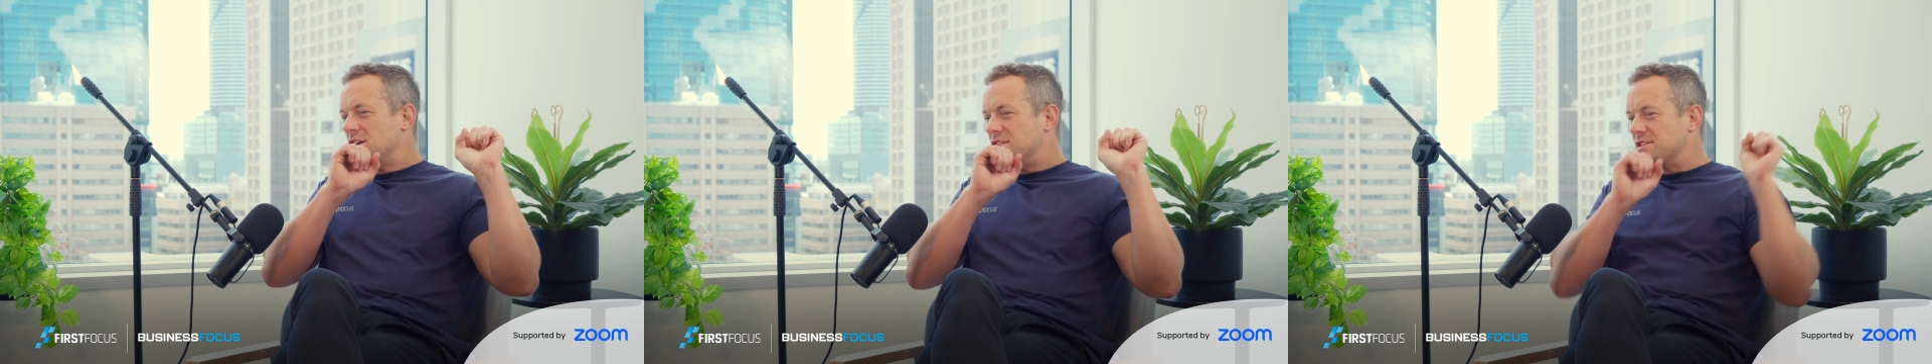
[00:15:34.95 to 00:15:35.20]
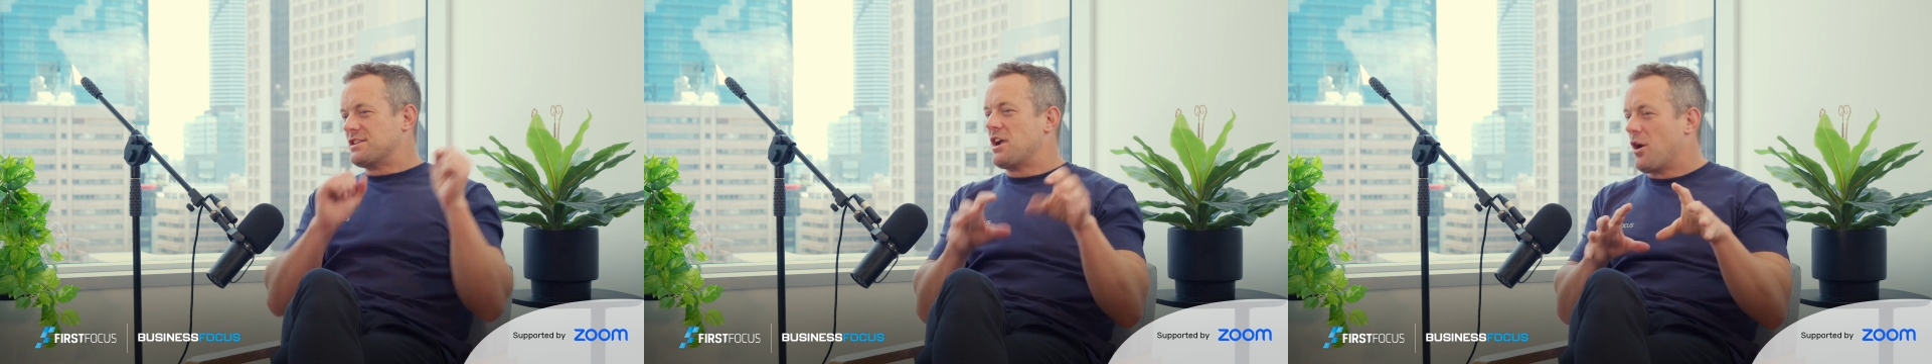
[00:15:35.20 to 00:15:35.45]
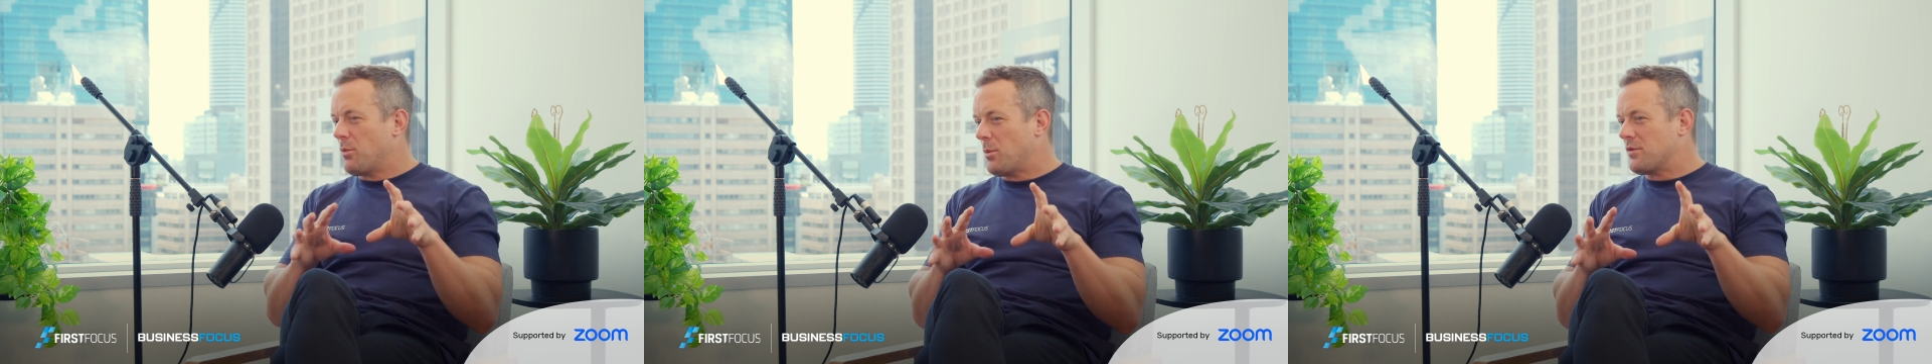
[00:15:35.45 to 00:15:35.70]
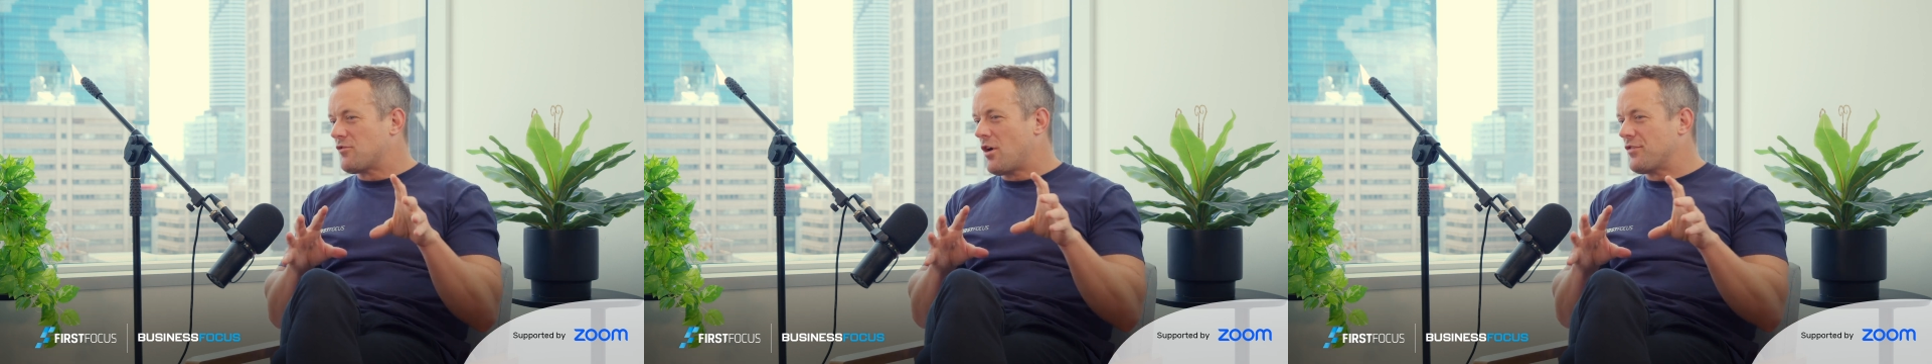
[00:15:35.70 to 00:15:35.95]
the scenario where
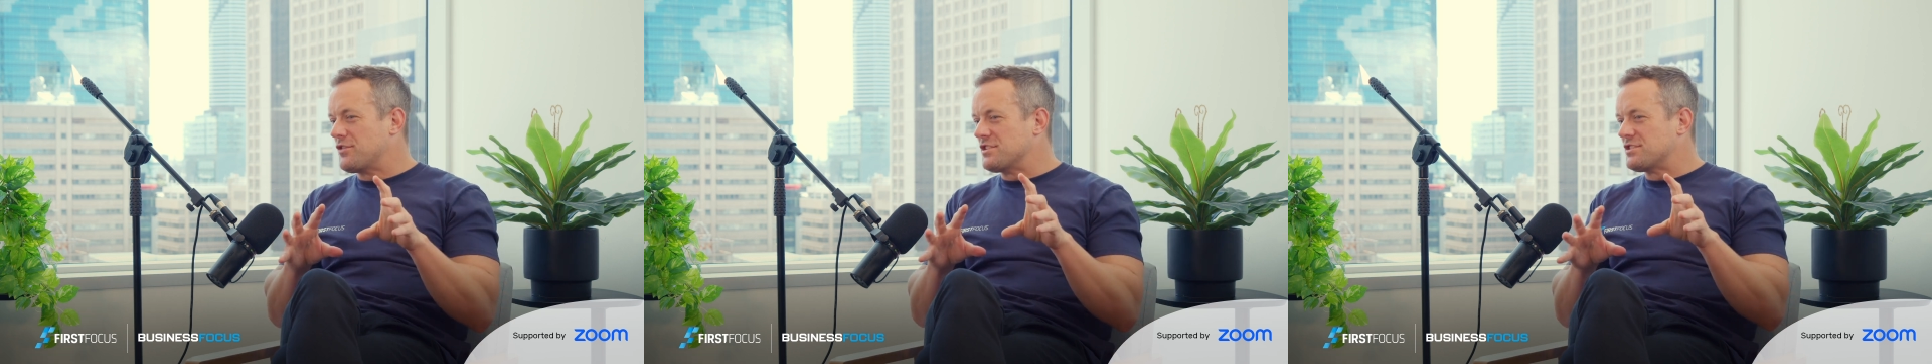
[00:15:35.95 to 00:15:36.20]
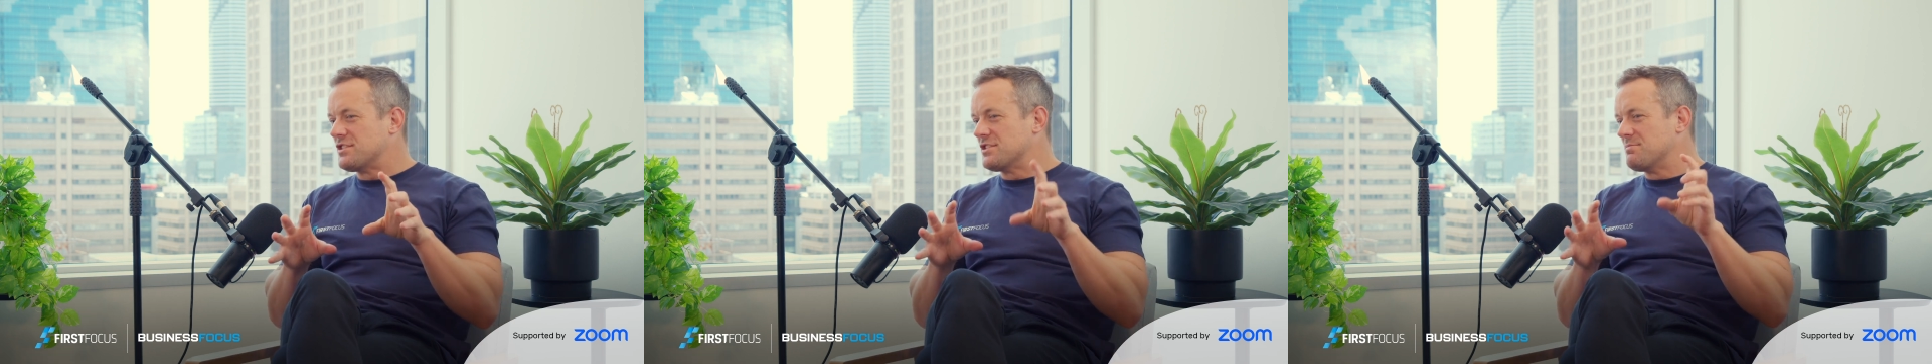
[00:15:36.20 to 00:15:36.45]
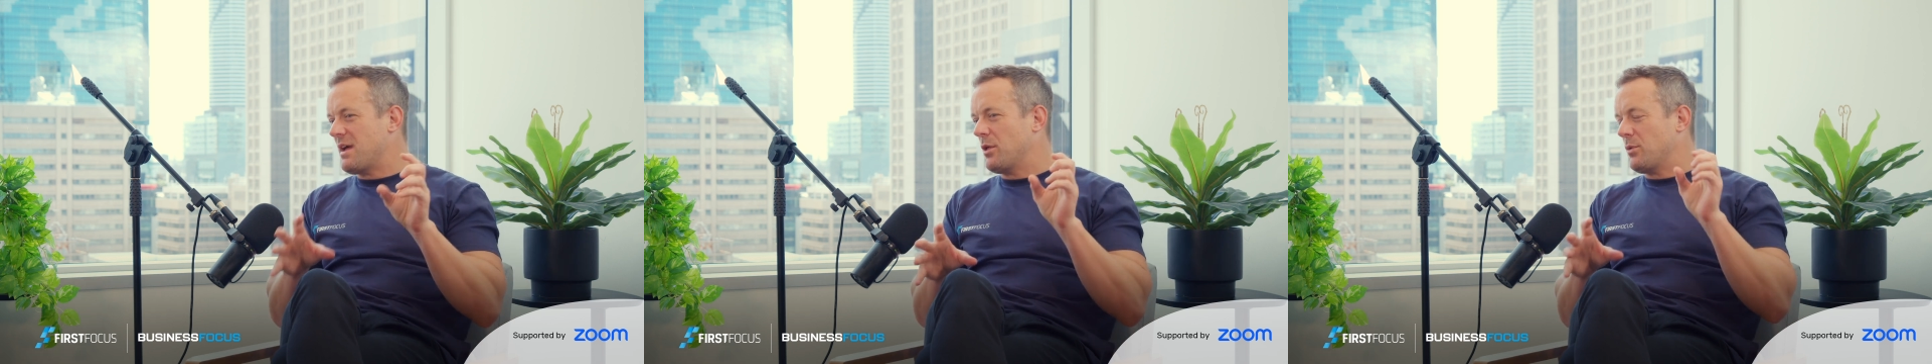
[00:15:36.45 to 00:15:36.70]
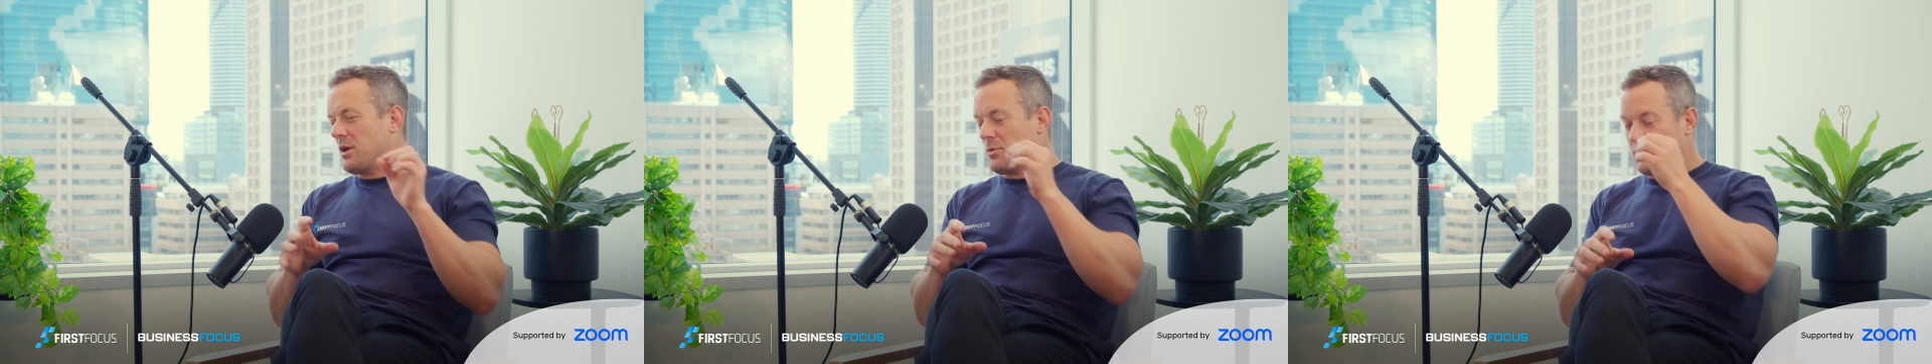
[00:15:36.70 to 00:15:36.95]
we've got this
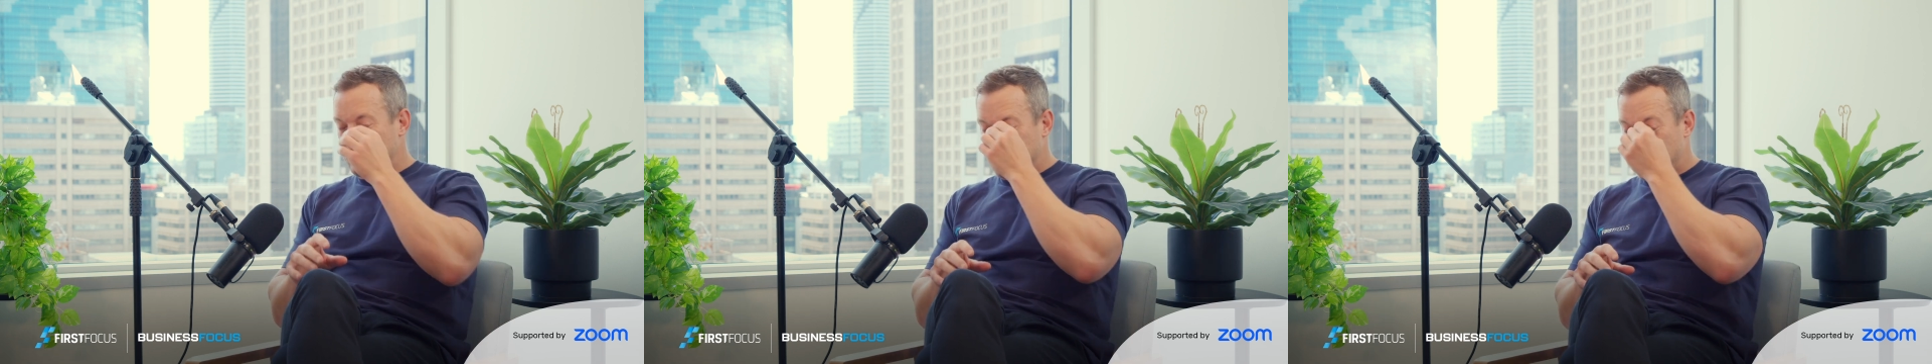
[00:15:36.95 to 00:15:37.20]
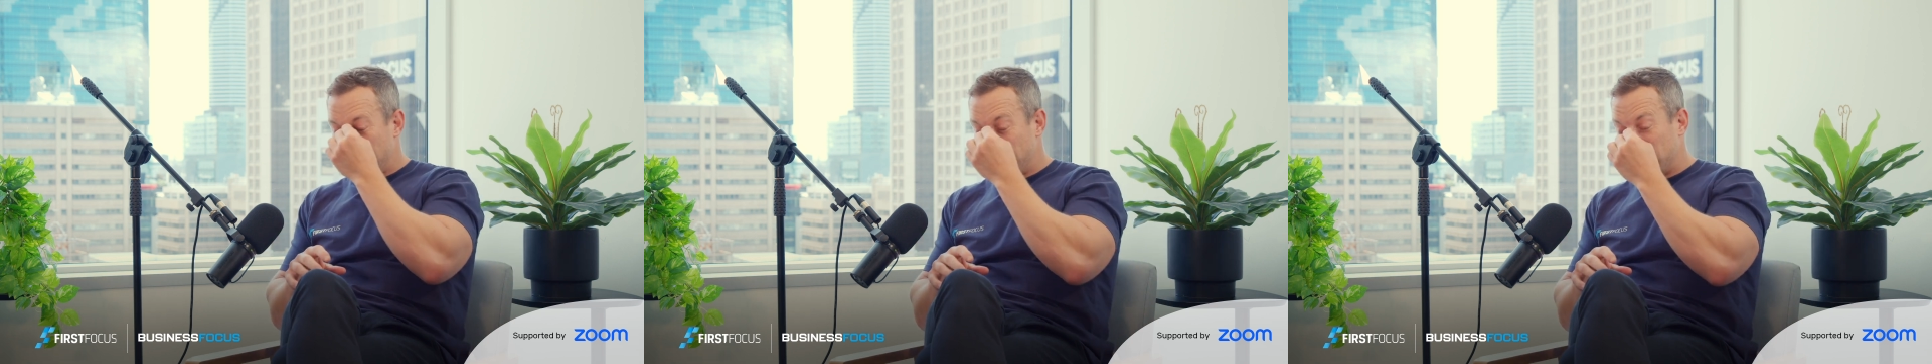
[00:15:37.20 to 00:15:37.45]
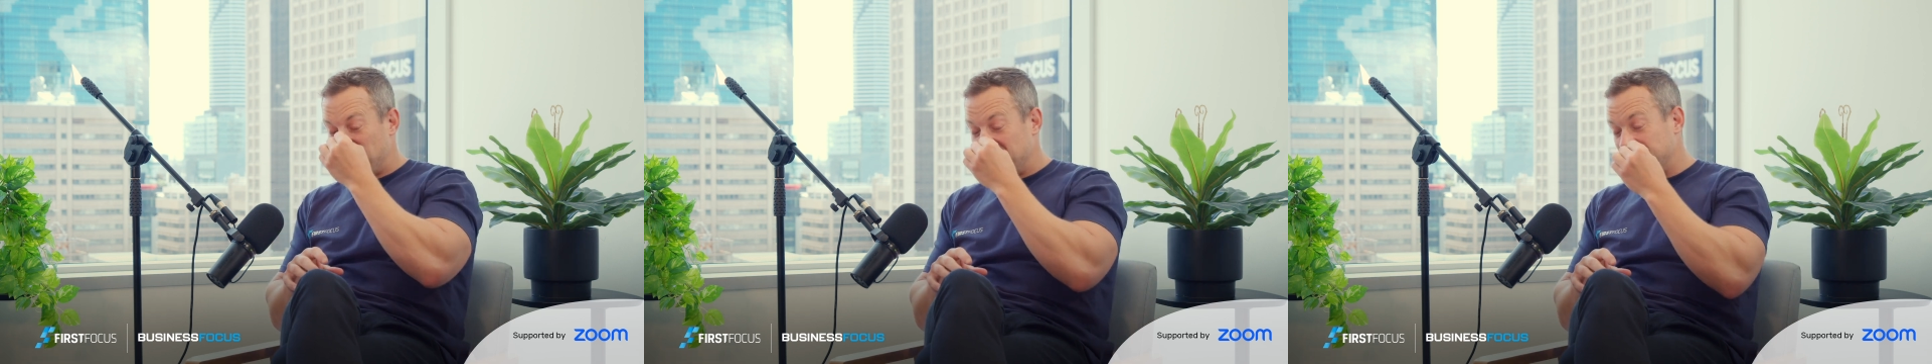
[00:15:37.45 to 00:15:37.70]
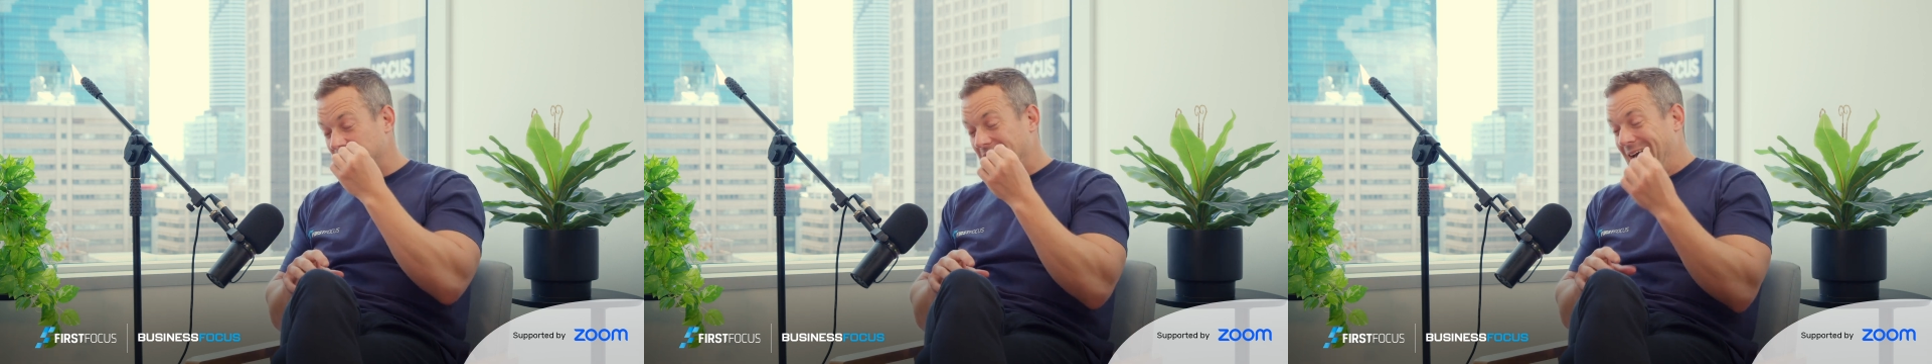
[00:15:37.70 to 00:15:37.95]
malware
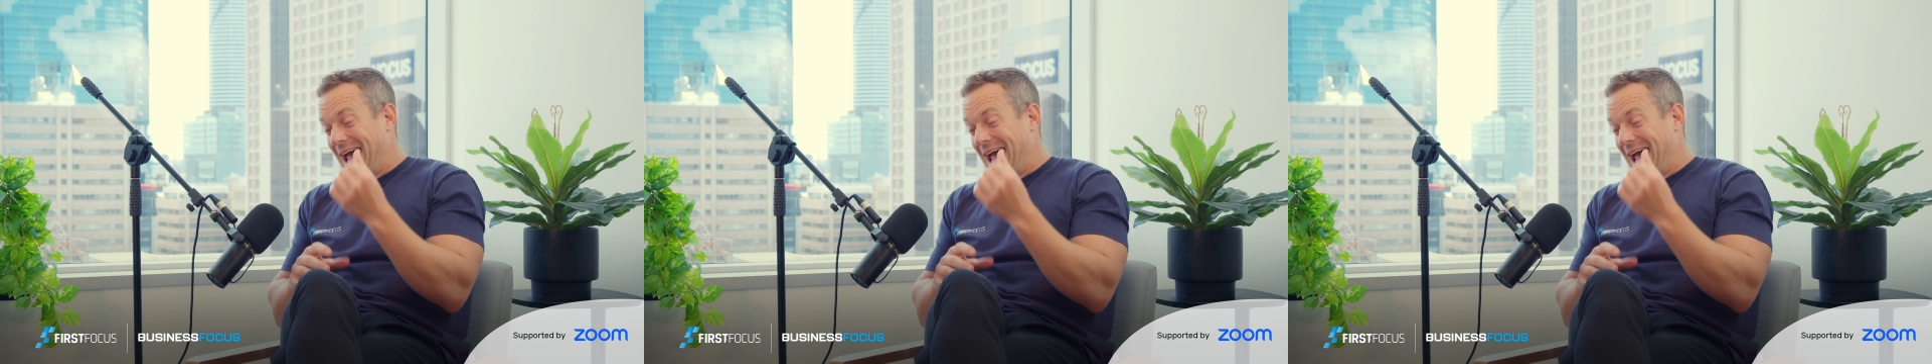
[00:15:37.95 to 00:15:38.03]
was